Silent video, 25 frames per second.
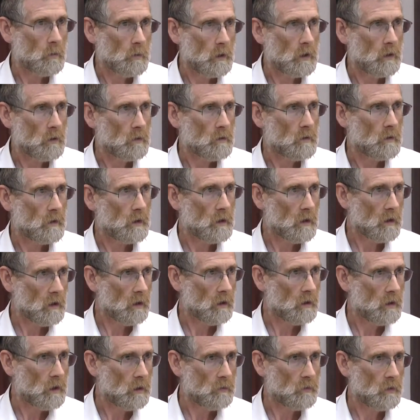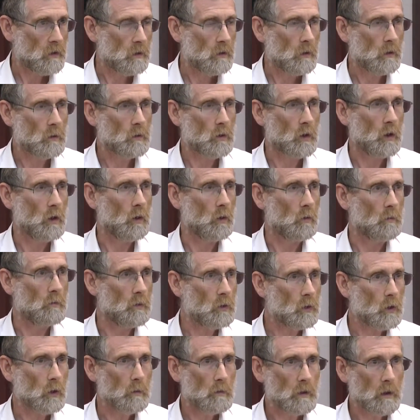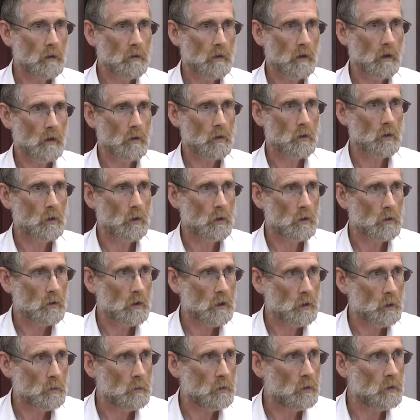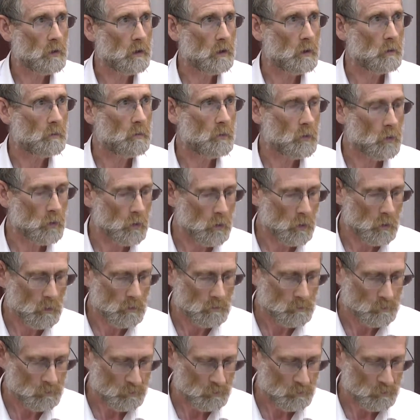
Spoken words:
about this. Yaffe wrote a whole book about this, Korot Cheshbon HaIbur,